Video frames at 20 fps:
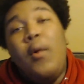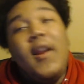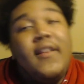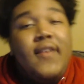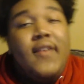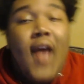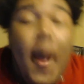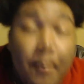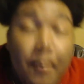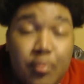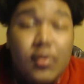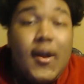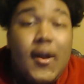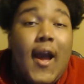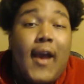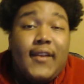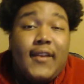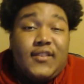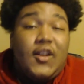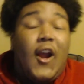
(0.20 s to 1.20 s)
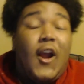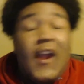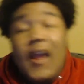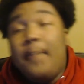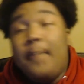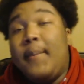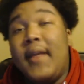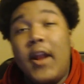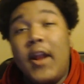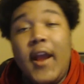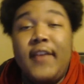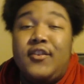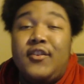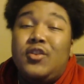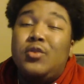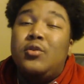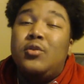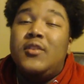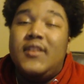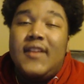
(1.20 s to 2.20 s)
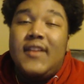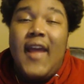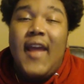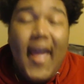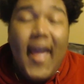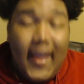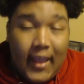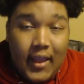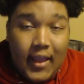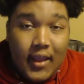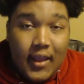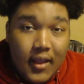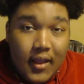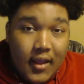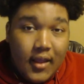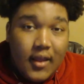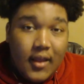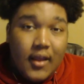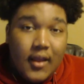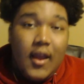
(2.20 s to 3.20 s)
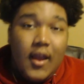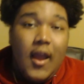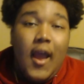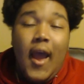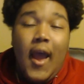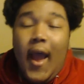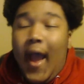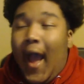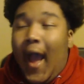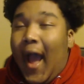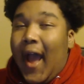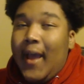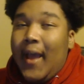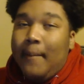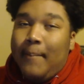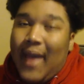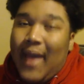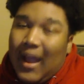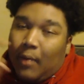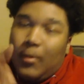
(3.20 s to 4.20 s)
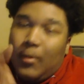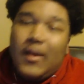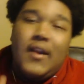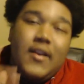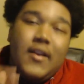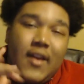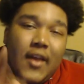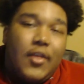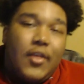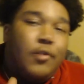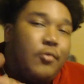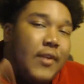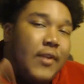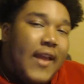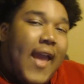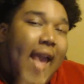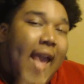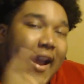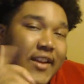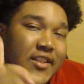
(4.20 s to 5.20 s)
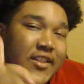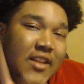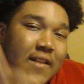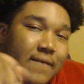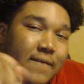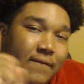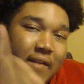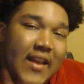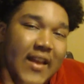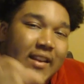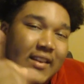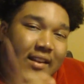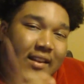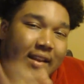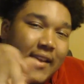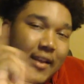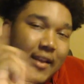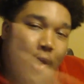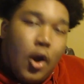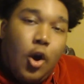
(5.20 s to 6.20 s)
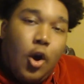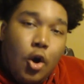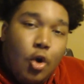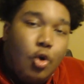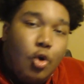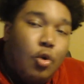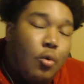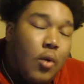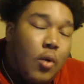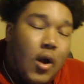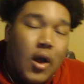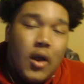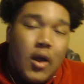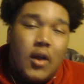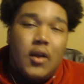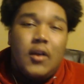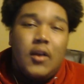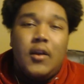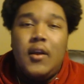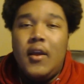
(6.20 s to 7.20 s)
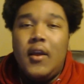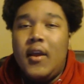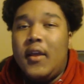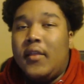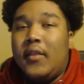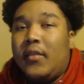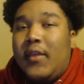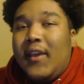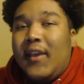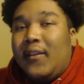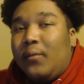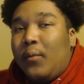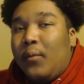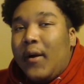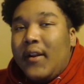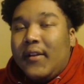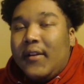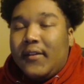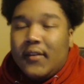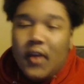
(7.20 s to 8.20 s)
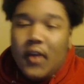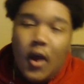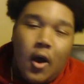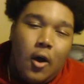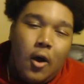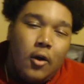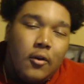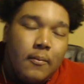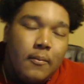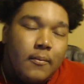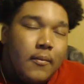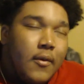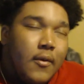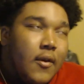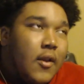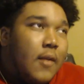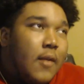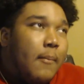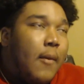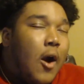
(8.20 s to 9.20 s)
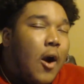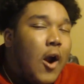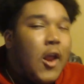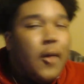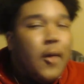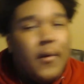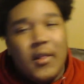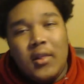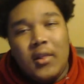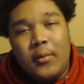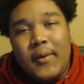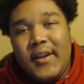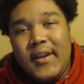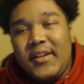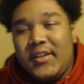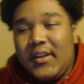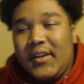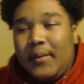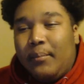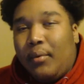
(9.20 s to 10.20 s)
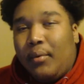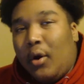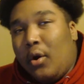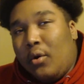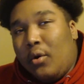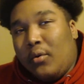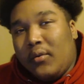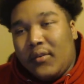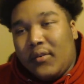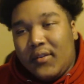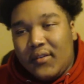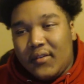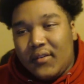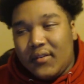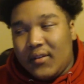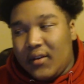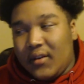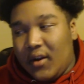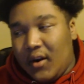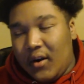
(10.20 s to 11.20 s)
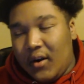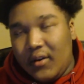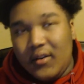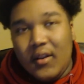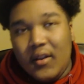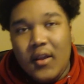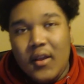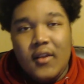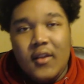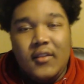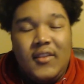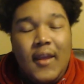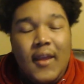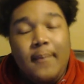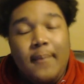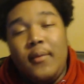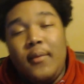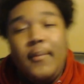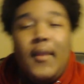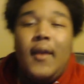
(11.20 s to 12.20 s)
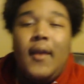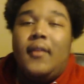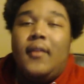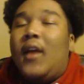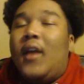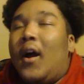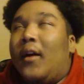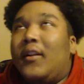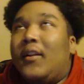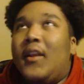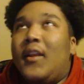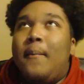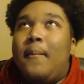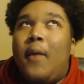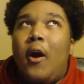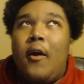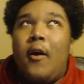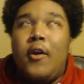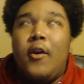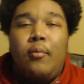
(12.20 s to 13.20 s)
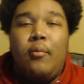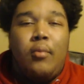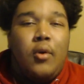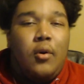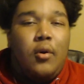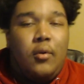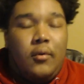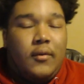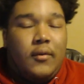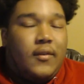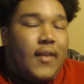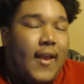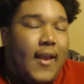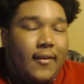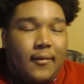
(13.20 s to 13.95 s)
Hey, what is up, you guys? StarGamerBen here, and today I am back with another reaction video. This one is called Mario and Luigi Bros. Or them Mario Bros.